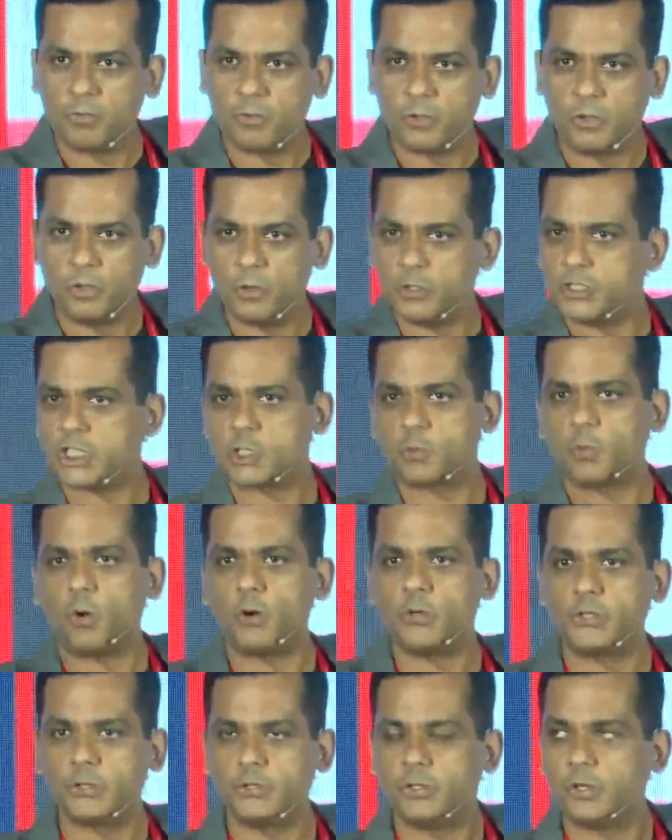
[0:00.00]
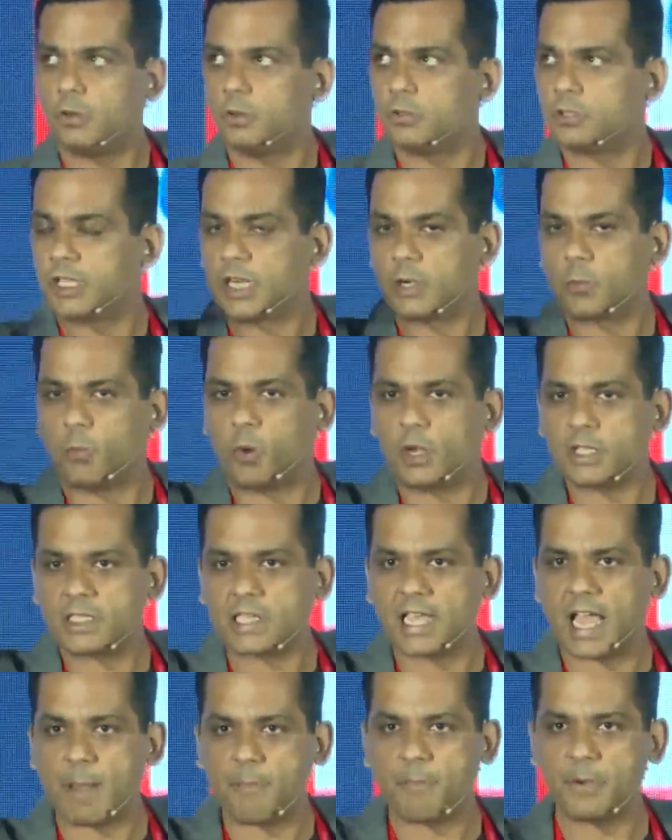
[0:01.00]
You just want to know that what's
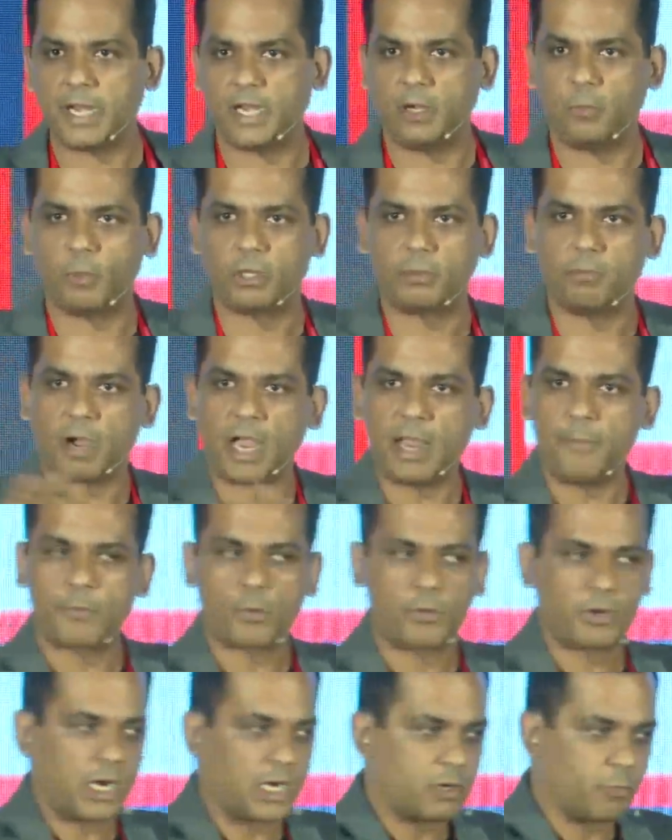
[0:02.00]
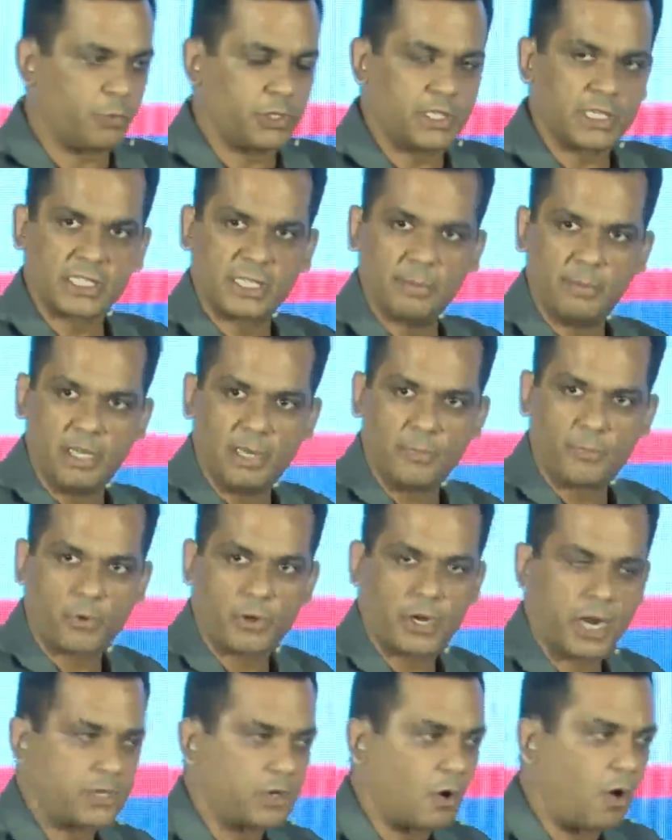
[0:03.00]
happening with my product, with a similar
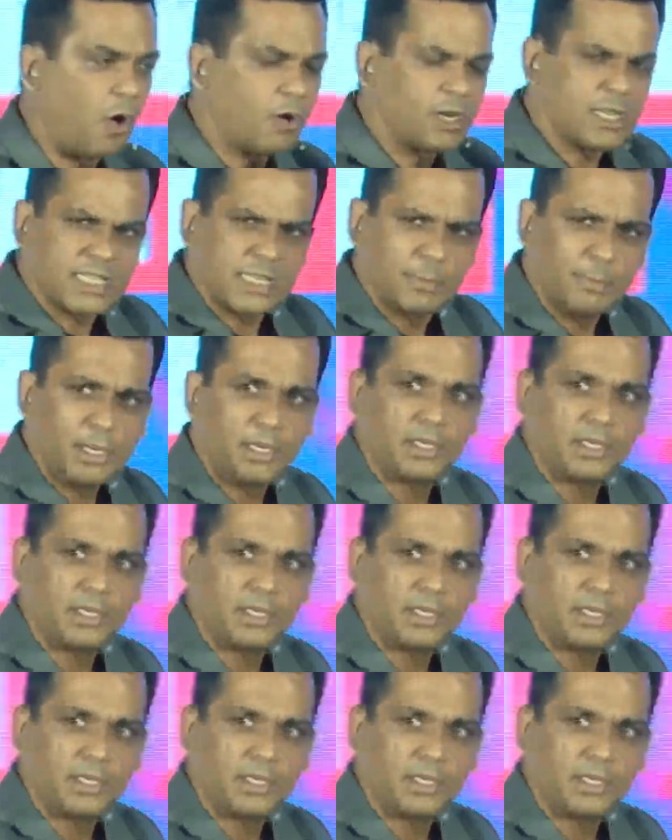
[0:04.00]
product or a similar